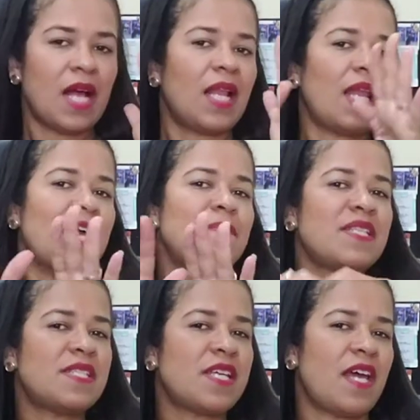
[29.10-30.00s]
Let
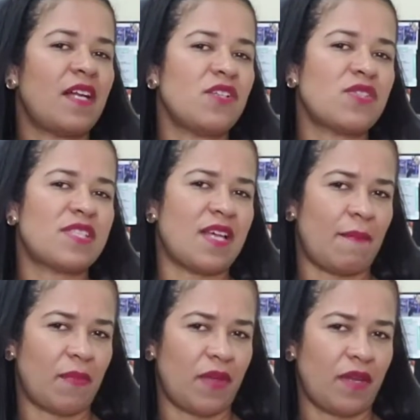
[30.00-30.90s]
me tell you
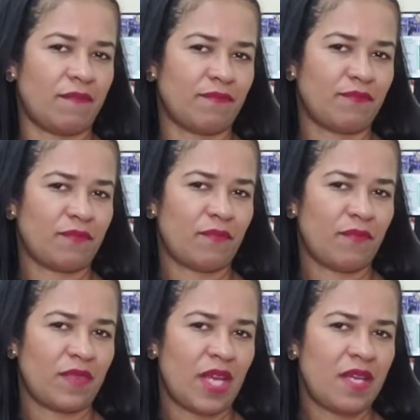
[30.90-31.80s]
something.
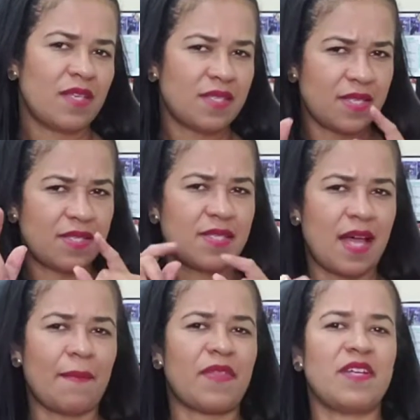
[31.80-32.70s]
Is this
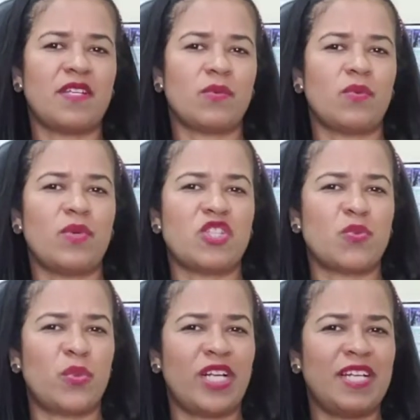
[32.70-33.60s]
something which
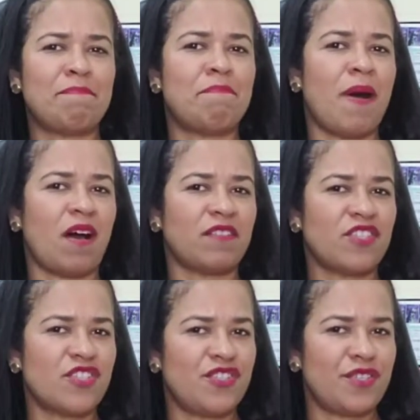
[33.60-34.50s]
really
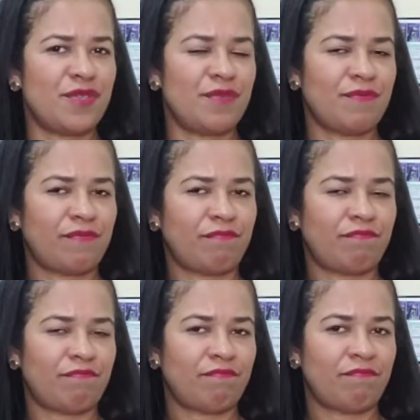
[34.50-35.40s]
bothers you?
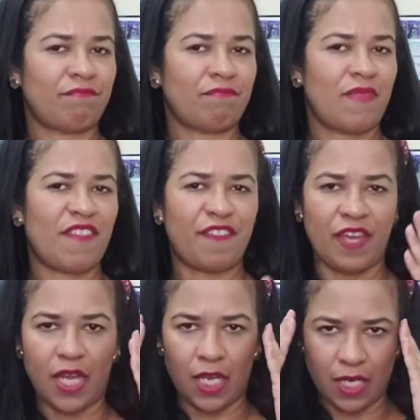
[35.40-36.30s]

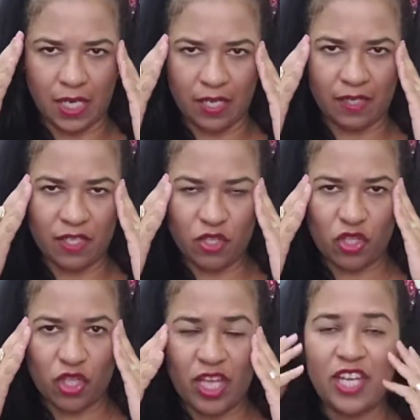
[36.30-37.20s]
Thinking in
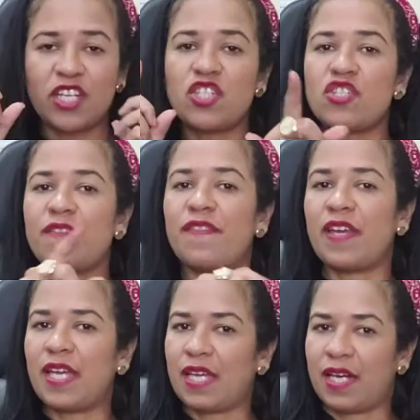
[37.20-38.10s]
English? To
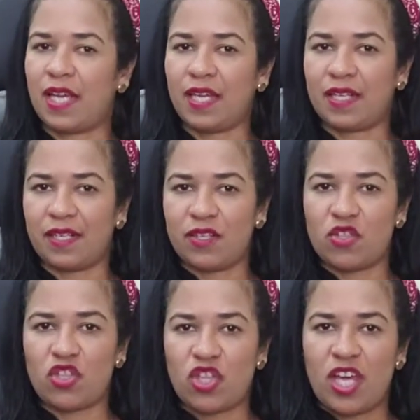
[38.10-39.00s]
think in
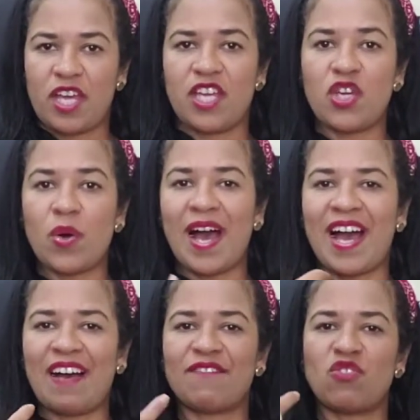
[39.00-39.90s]
English, you
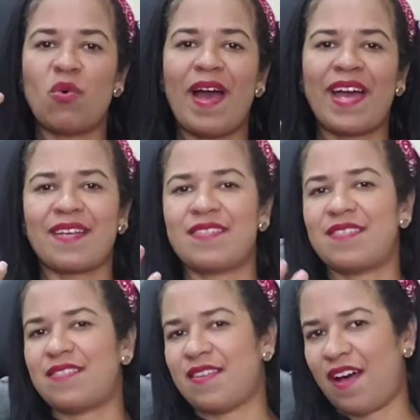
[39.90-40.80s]
have to
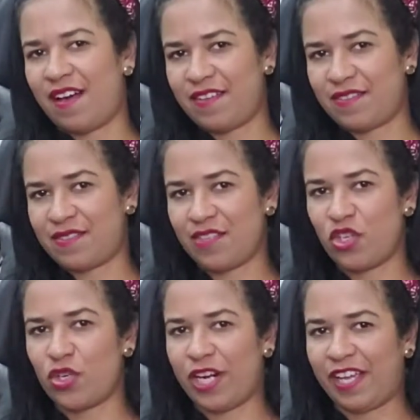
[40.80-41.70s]
exercise
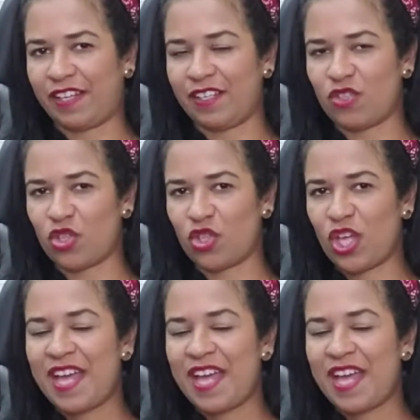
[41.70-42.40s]
your English.